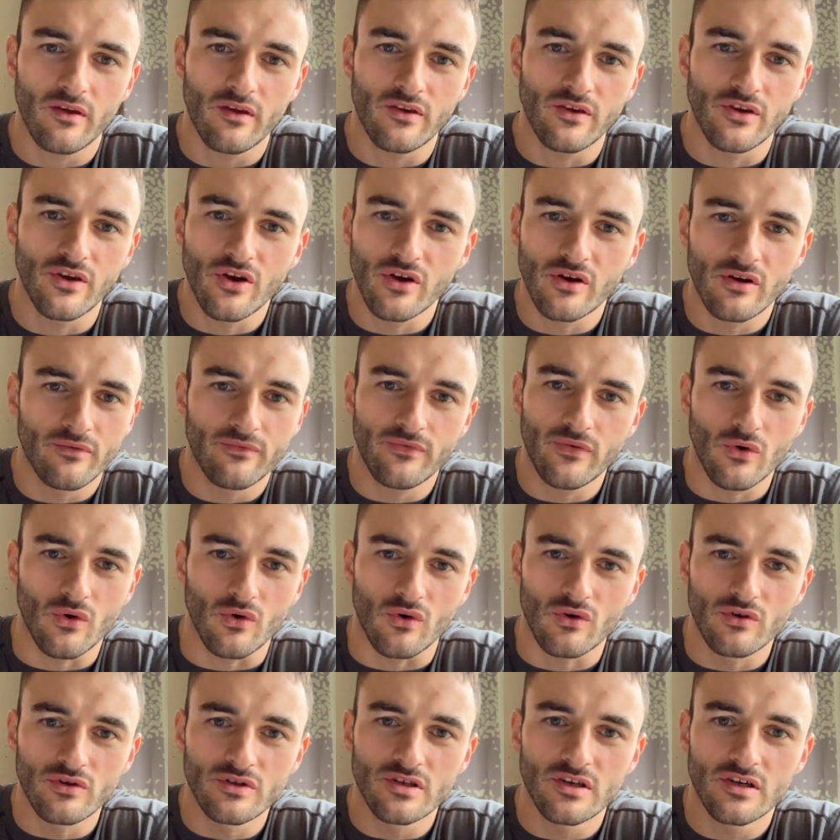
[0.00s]
You can
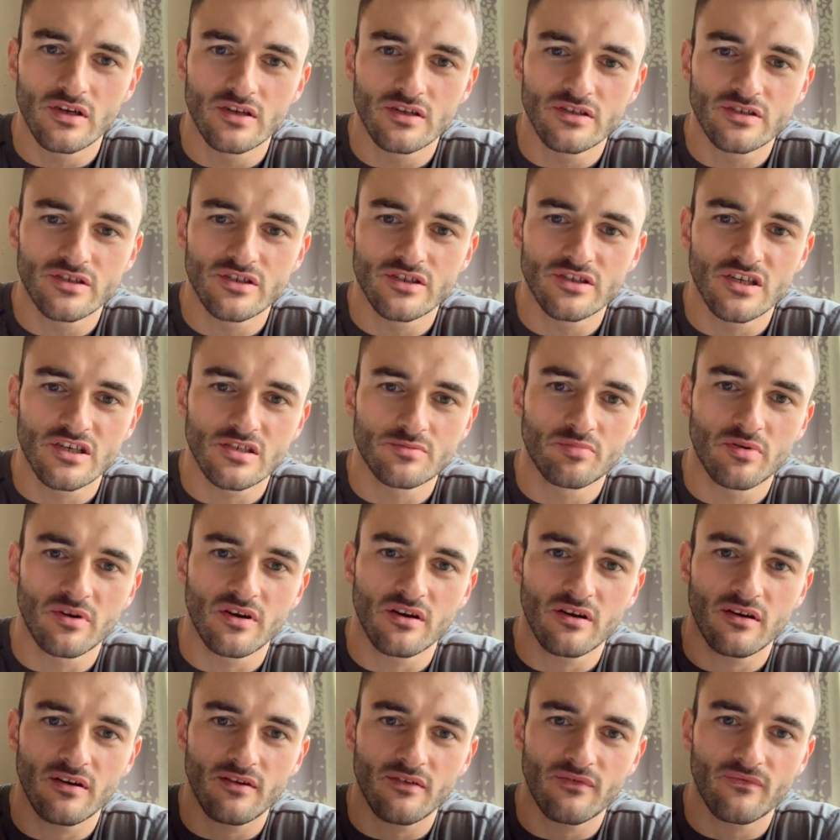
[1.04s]
afford to just
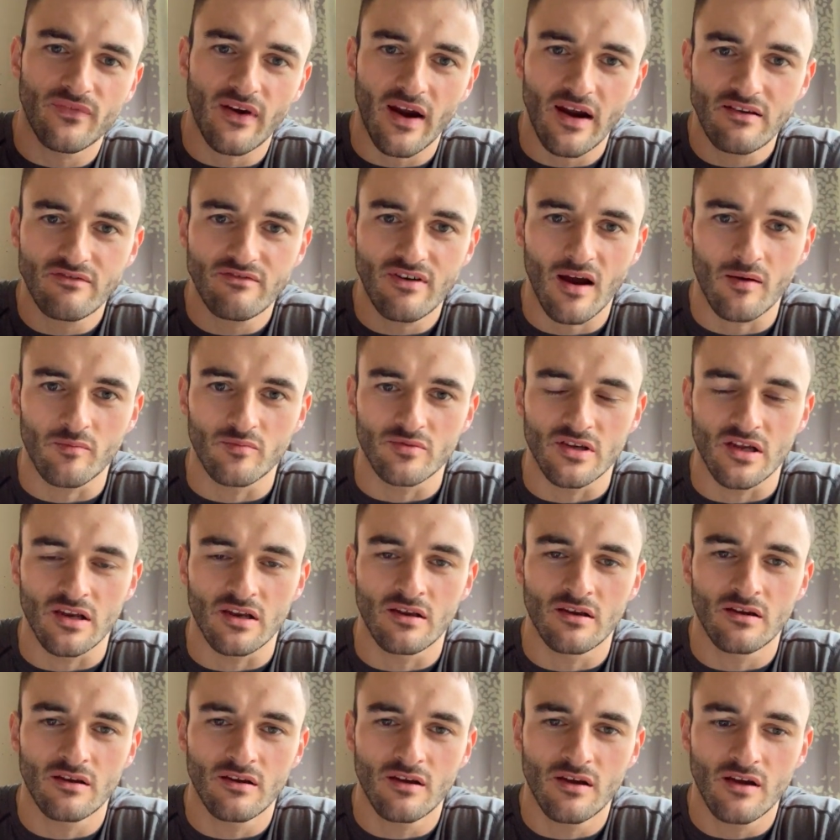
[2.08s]
put 5 grams in,
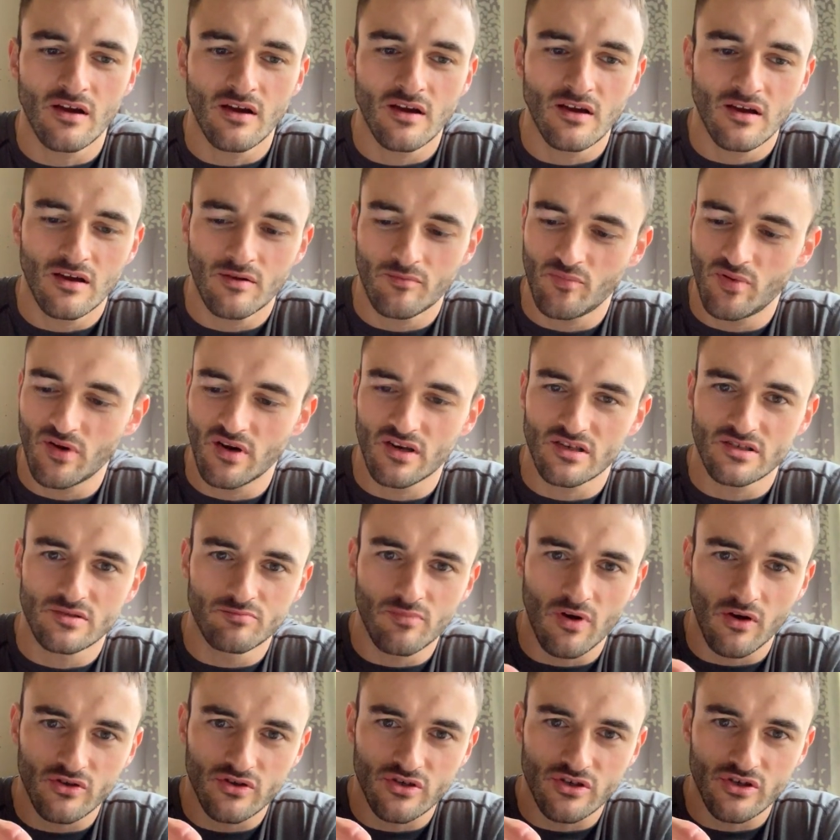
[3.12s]
because most